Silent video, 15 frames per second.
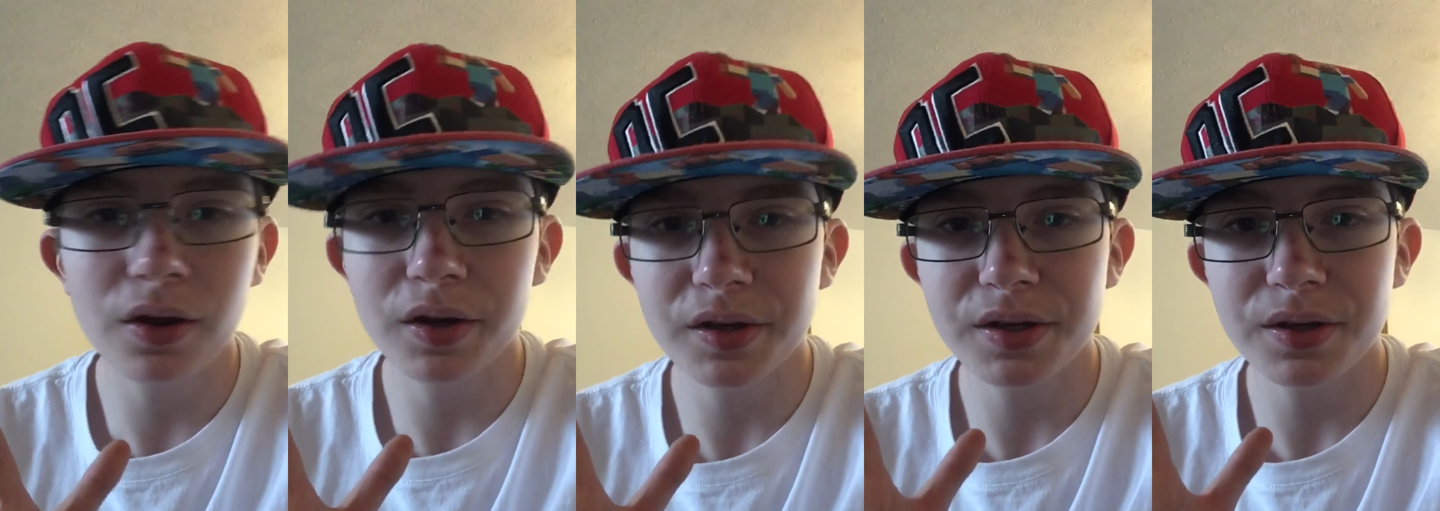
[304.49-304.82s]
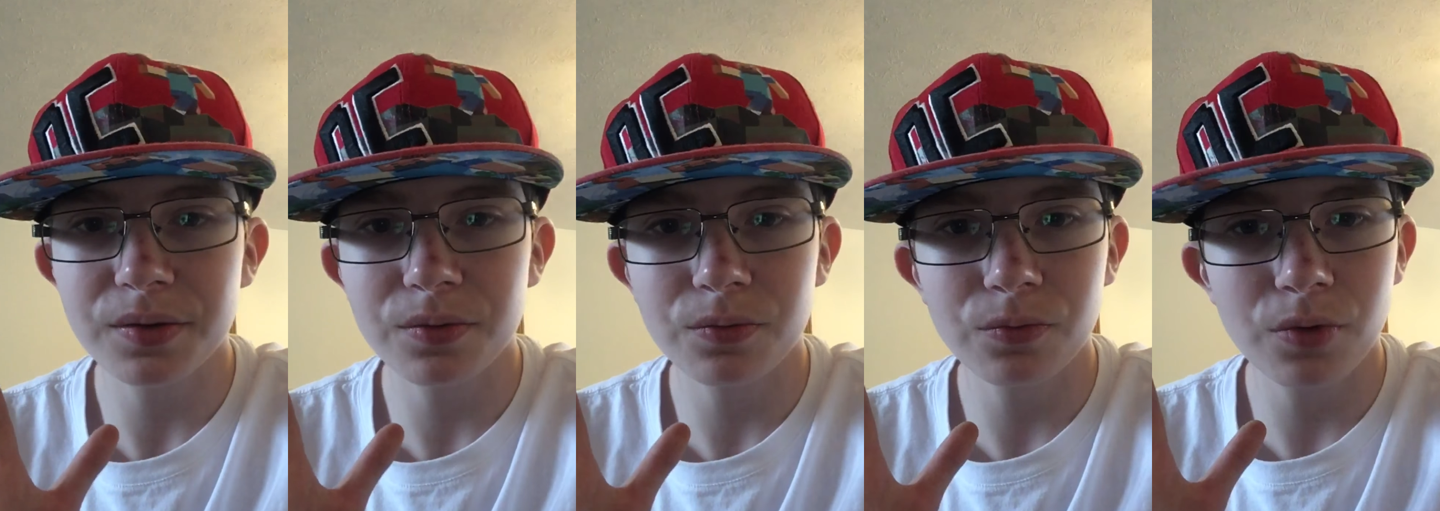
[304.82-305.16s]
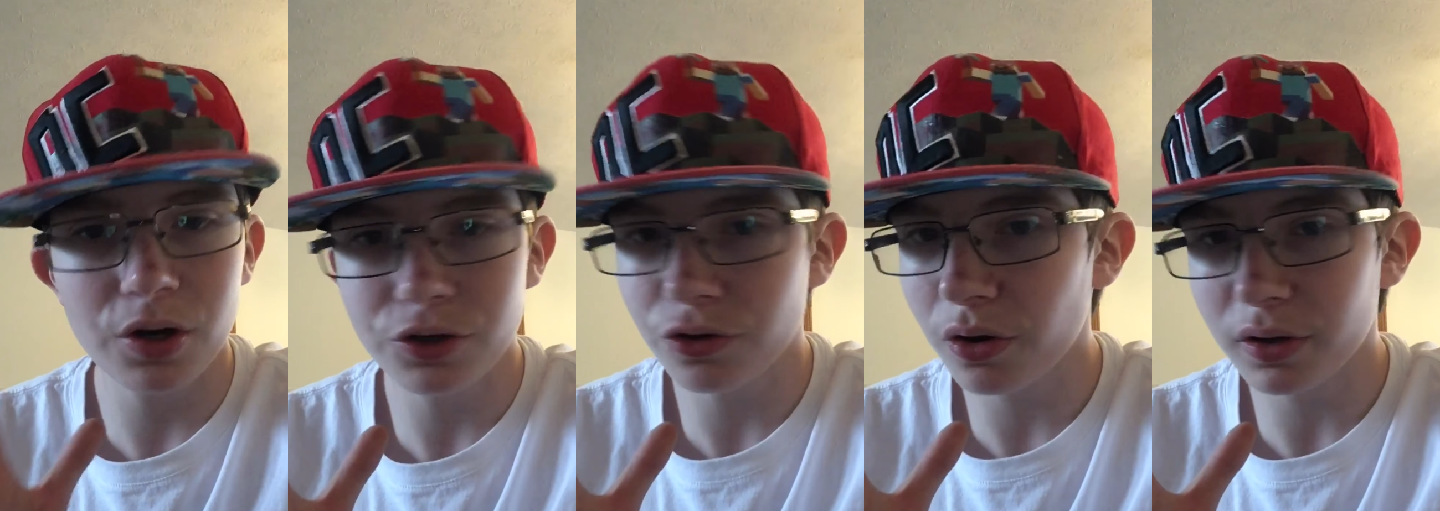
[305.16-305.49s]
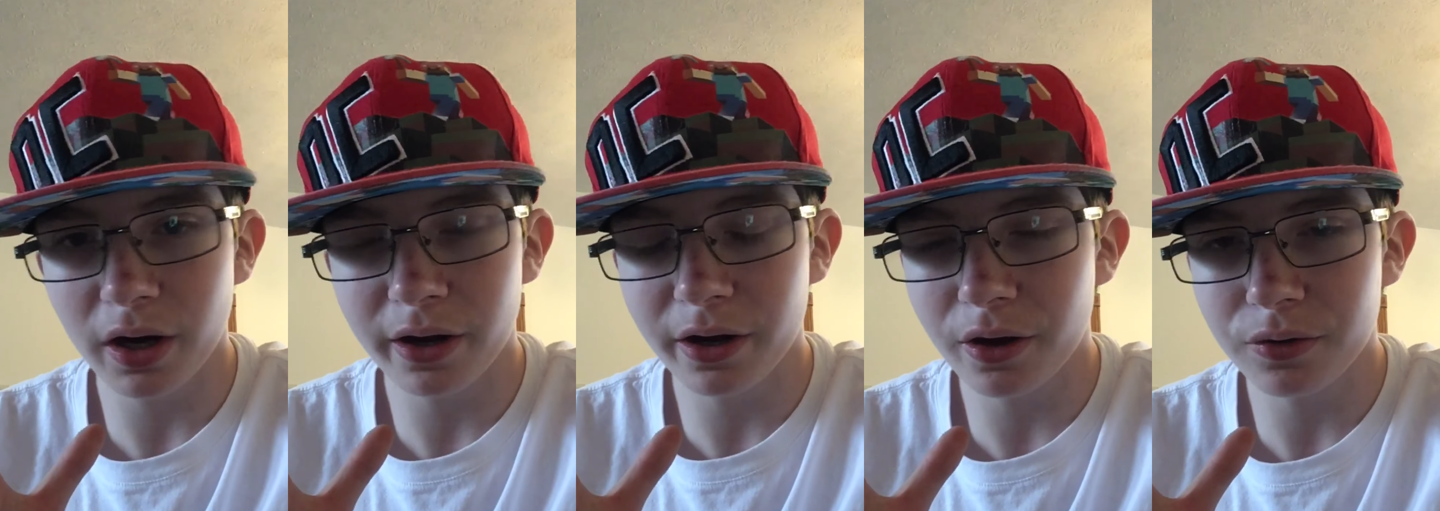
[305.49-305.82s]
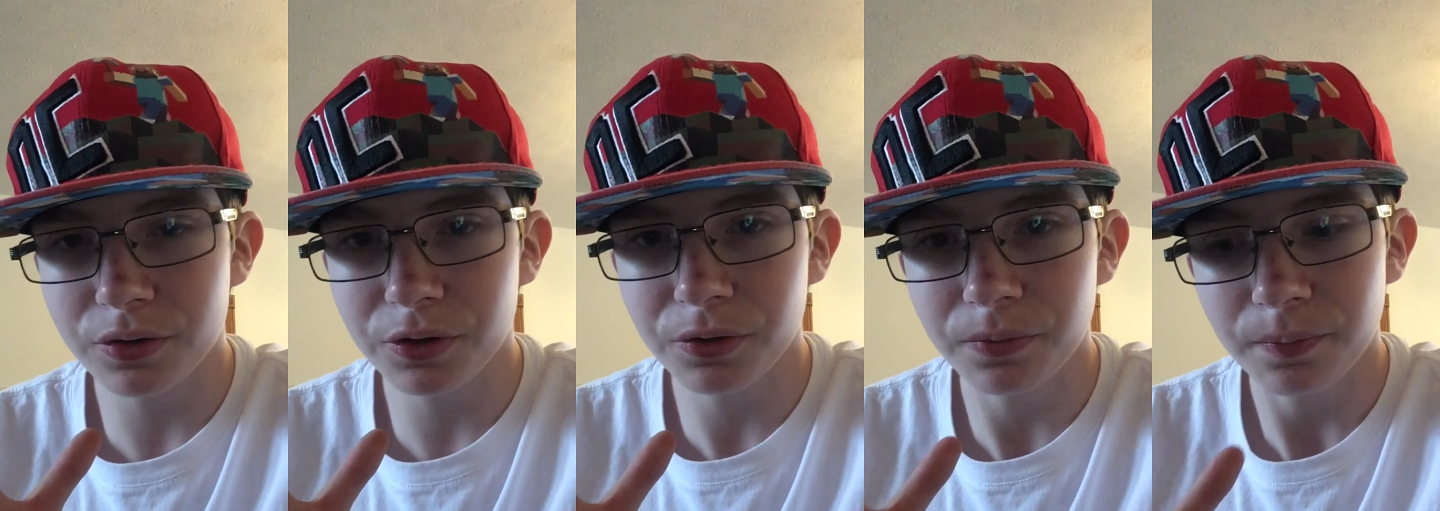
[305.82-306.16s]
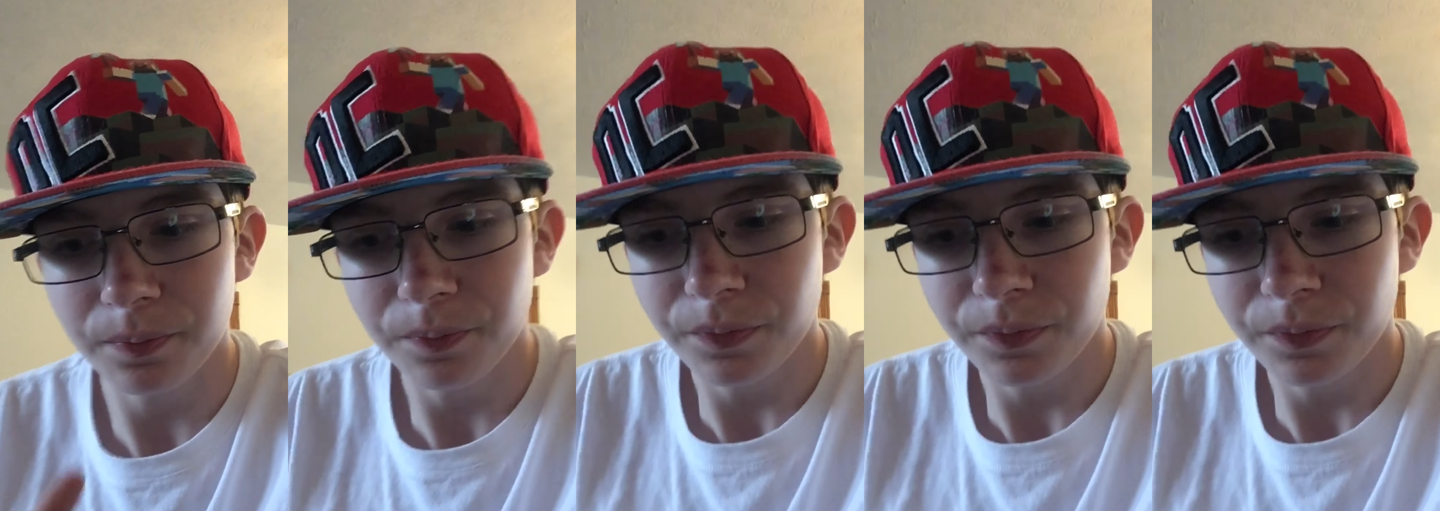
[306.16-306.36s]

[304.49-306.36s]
this restaurant that I go to.